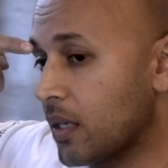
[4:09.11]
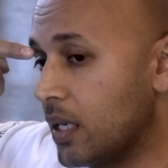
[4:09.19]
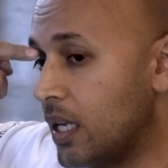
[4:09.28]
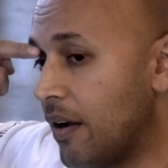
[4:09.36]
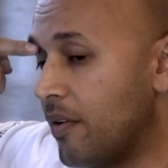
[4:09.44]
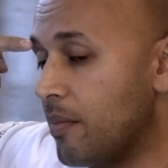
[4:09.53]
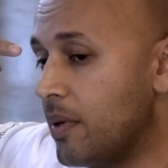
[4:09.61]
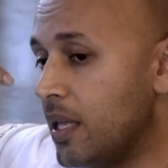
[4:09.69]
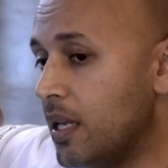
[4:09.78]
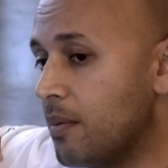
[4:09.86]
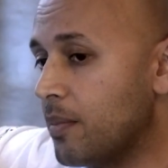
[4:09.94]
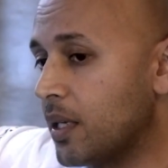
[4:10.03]
in every
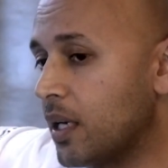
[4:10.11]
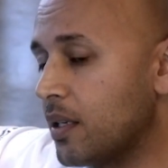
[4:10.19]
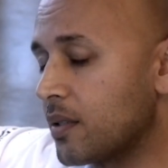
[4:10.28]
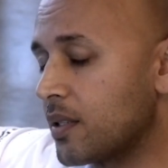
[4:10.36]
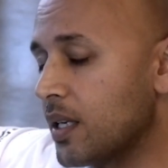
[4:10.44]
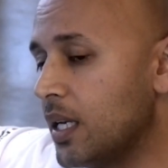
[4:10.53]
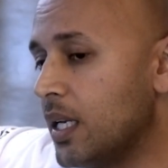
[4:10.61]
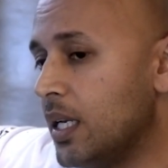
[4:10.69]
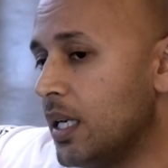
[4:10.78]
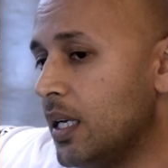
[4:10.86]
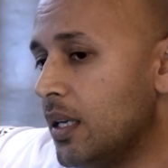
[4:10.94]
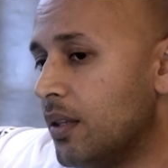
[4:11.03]
medium because
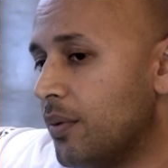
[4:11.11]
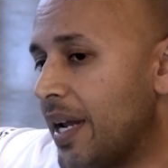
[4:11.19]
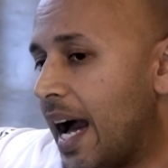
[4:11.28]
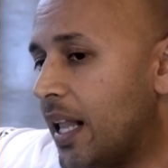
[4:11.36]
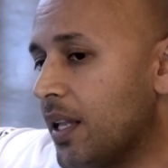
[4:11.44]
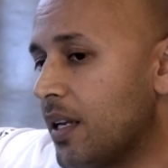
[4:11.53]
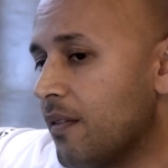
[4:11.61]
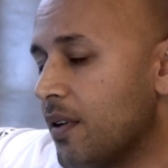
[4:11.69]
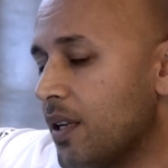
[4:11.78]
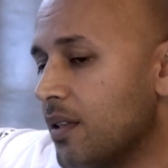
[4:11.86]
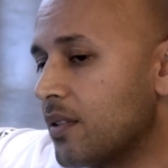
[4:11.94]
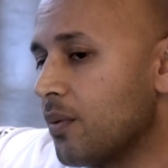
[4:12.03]
the reality of it
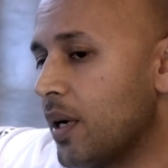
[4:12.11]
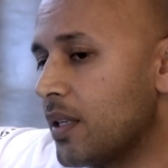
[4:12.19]
is the way